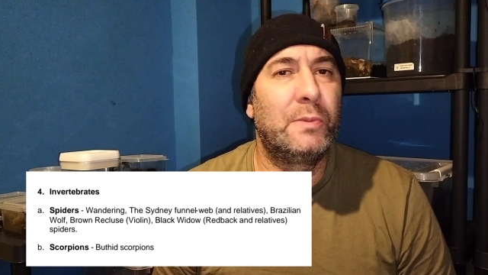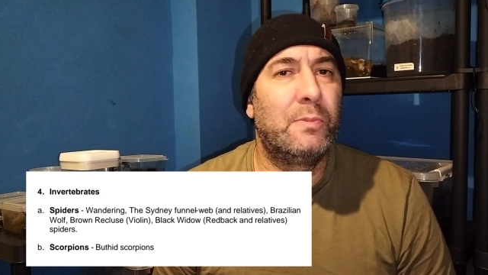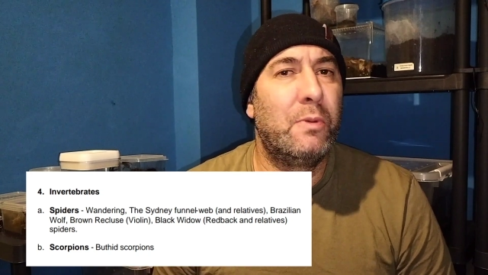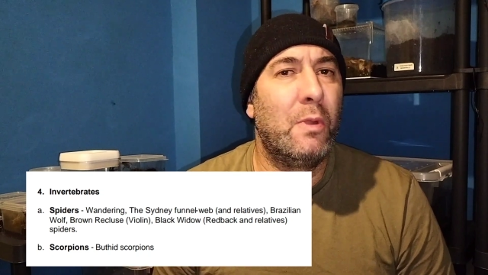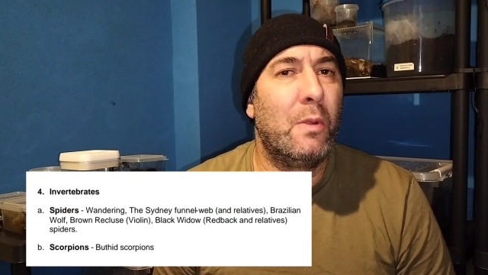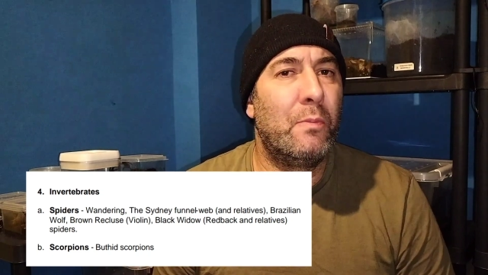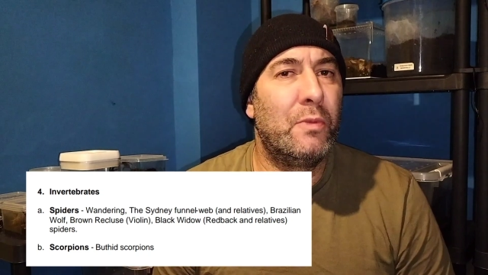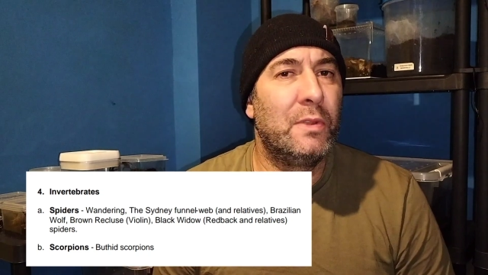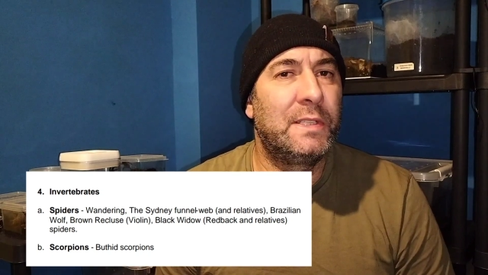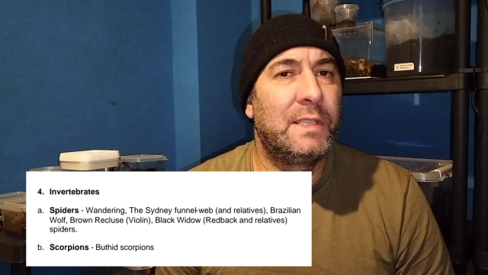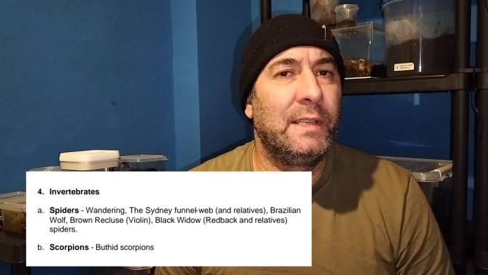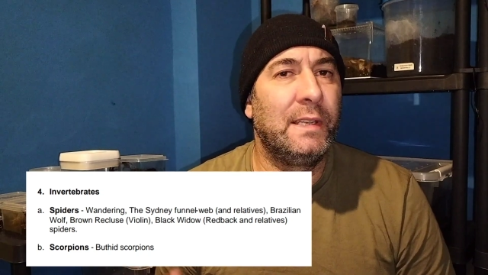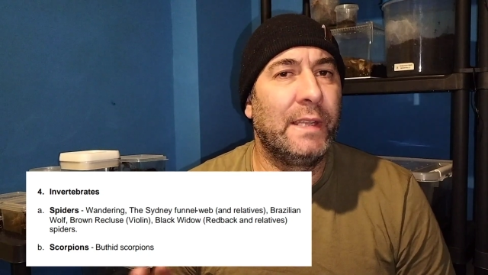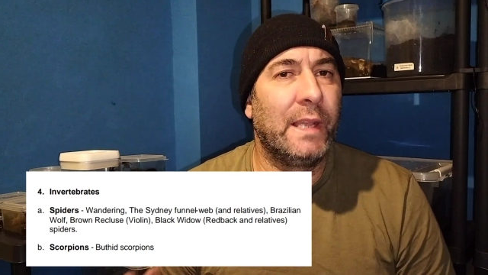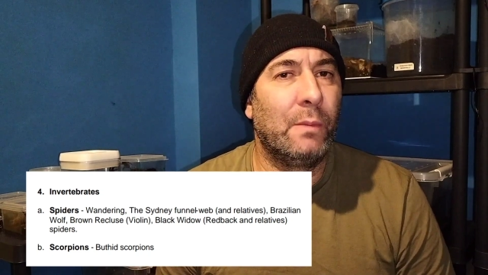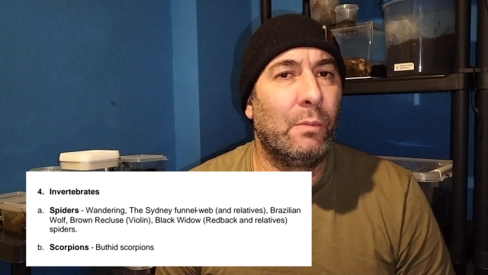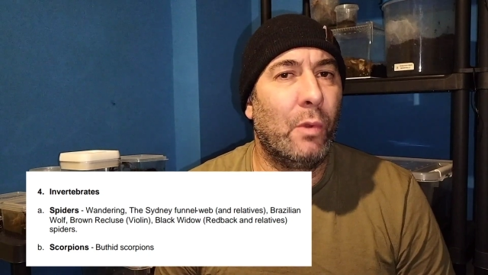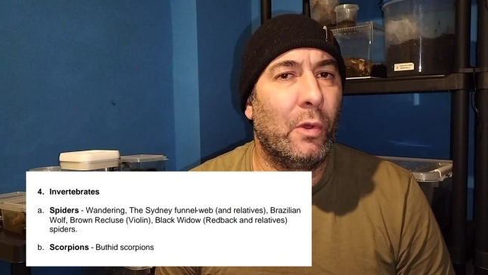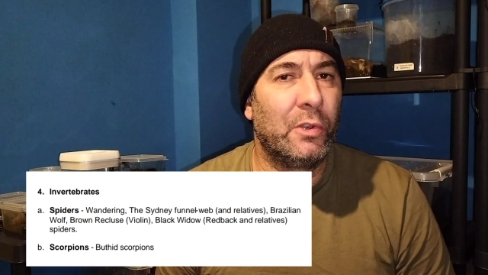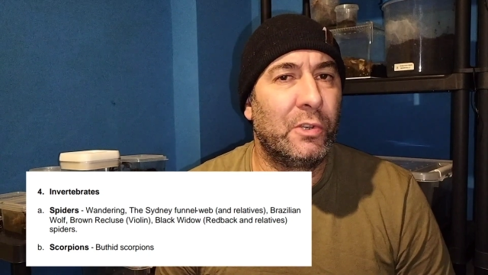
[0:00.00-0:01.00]
to put
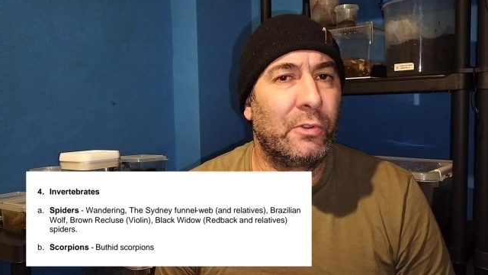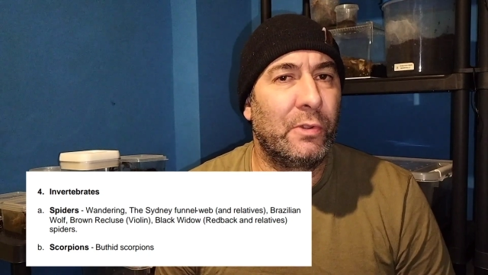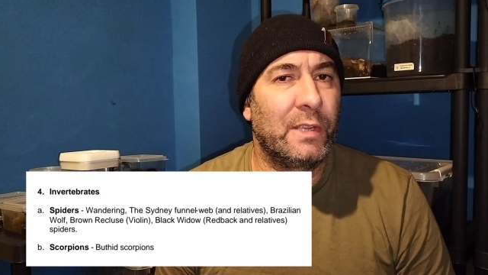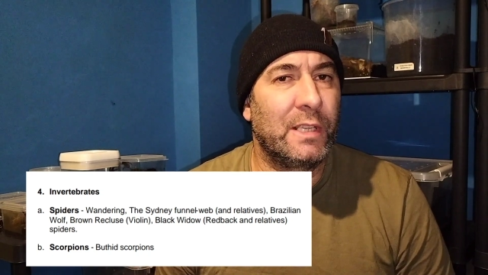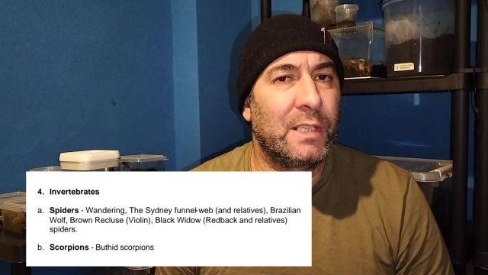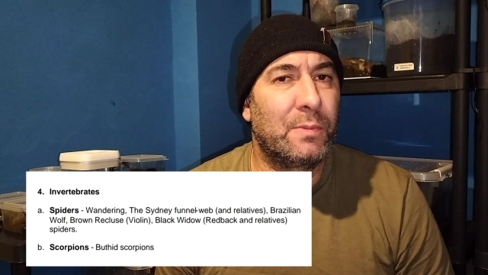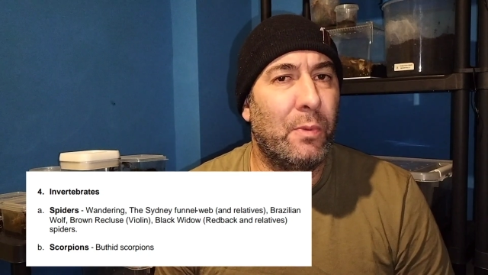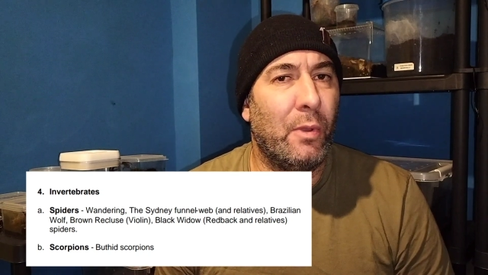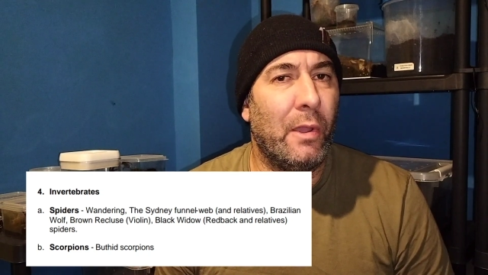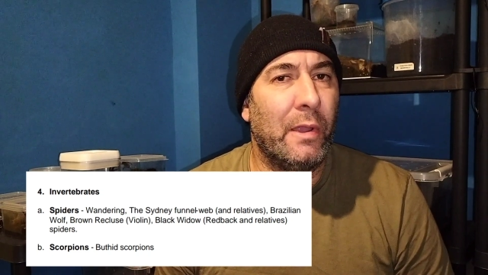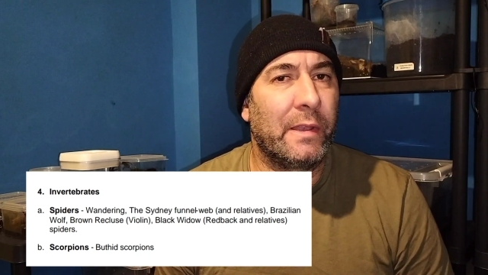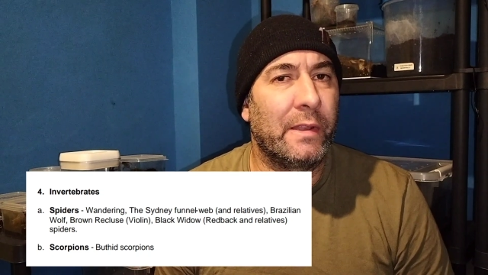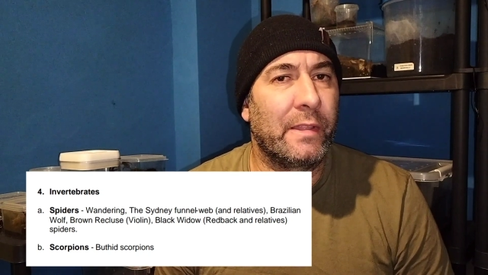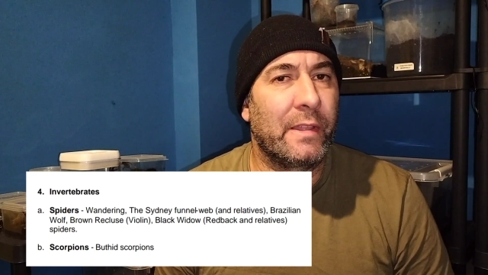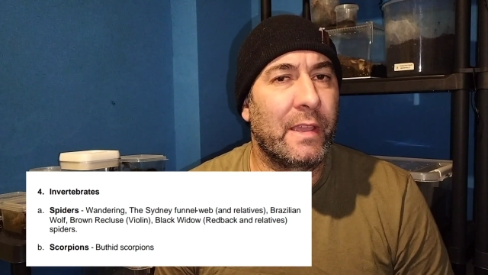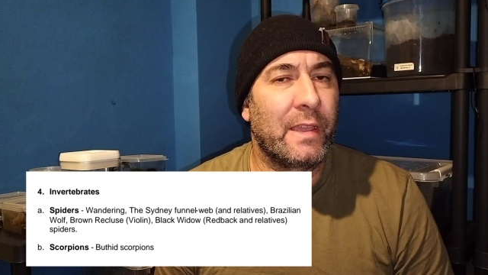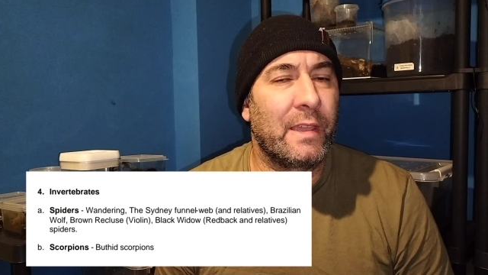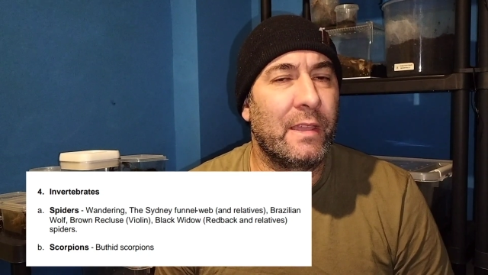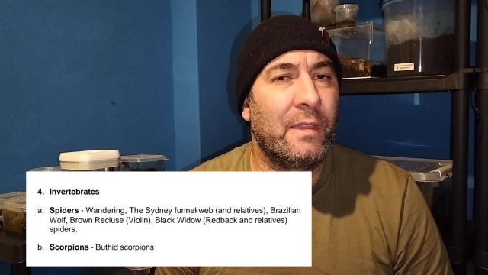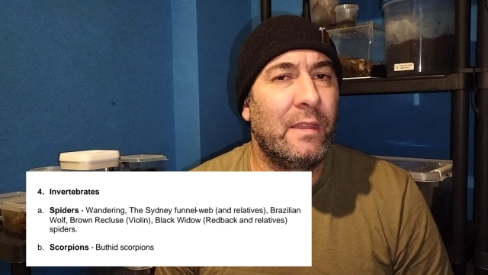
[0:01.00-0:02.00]
Brazilian wandering spider
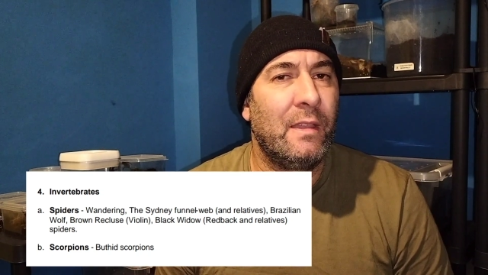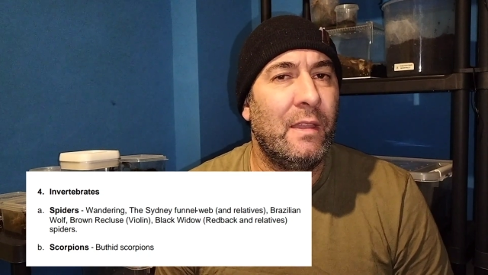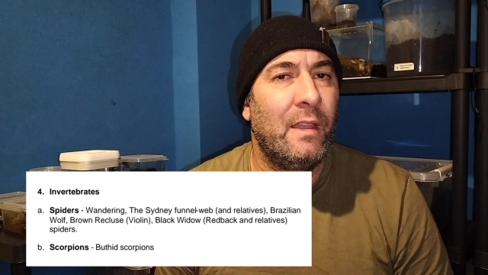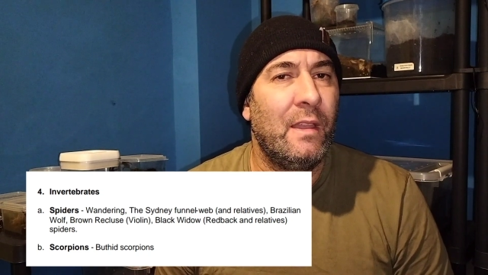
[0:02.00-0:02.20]
there,